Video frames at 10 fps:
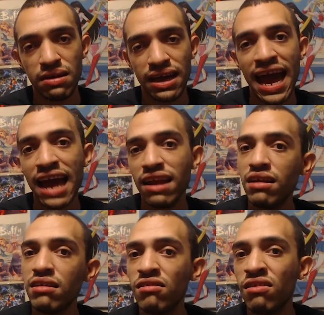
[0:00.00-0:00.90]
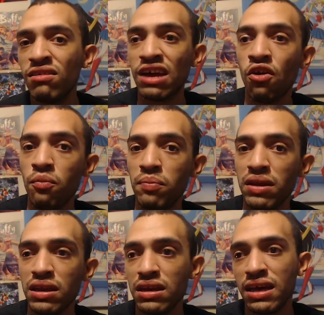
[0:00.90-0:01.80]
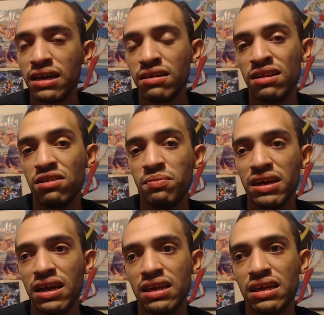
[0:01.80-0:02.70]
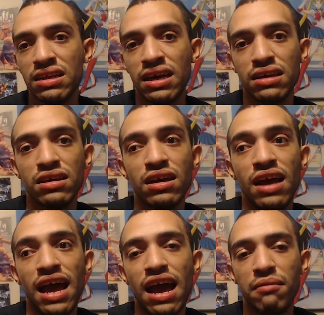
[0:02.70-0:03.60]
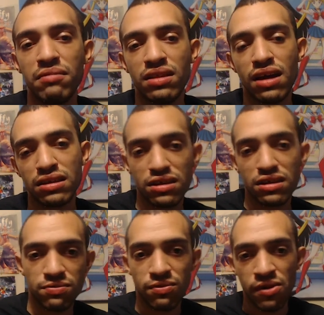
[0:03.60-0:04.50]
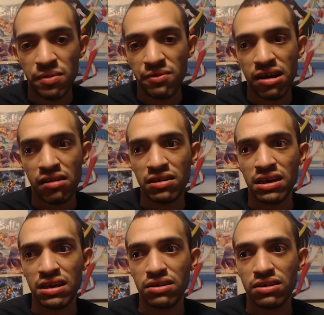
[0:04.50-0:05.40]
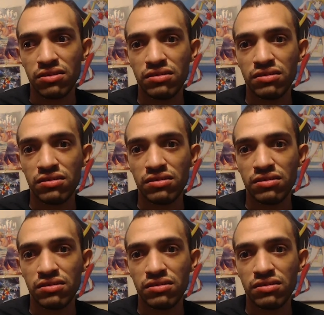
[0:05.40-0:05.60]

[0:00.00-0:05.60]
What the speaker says: Like, add a little, like, opening, like a little beginning, like, have Noctis roam around in